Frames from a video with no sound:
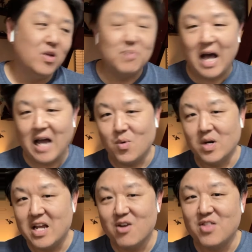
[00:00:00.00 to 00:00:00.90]
but I don't want to
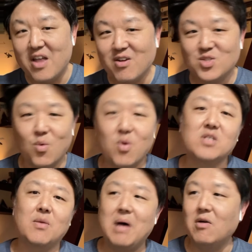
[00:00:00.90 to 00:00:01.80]
hear their stories
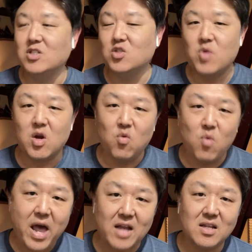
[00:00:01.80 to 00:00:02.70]
about just regret.